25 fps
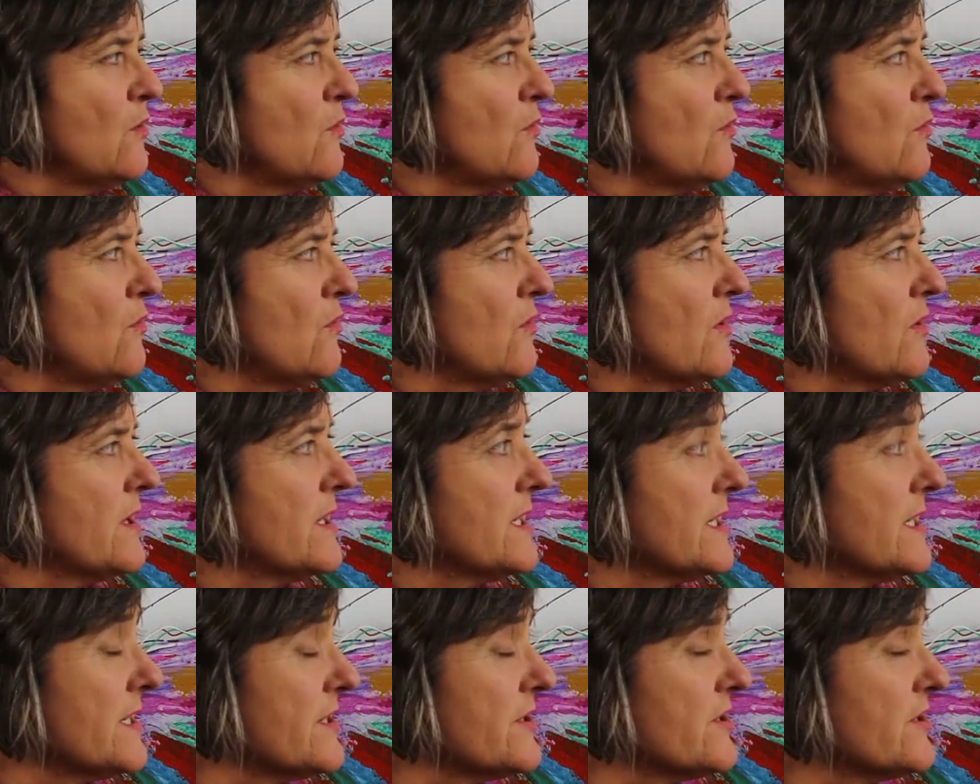or
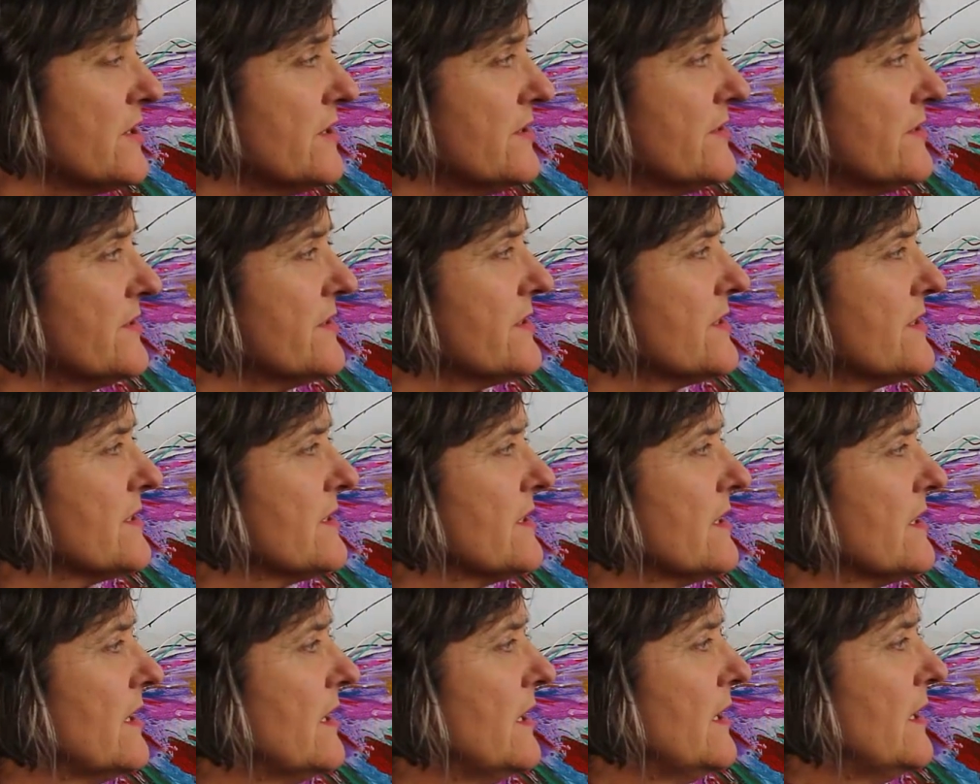
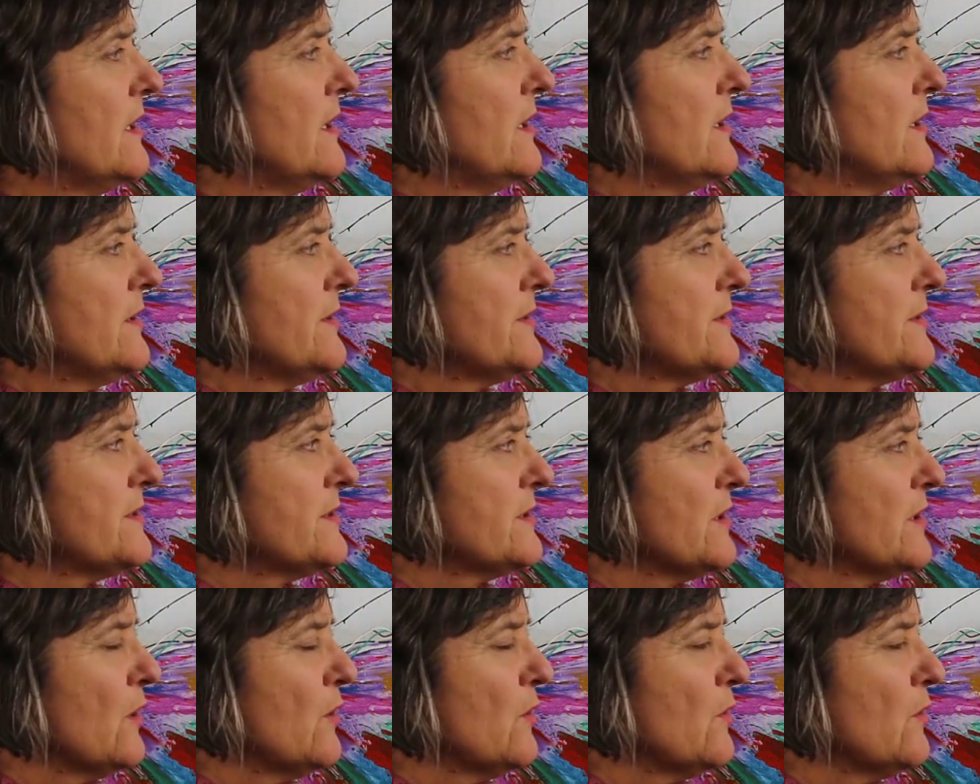conditions.
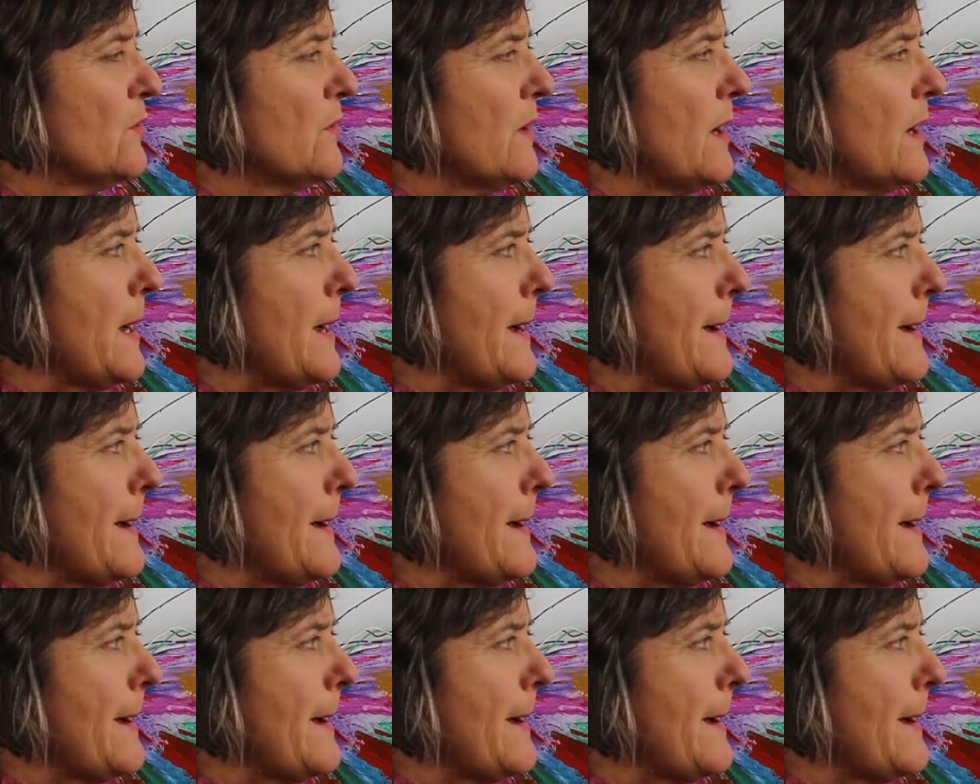So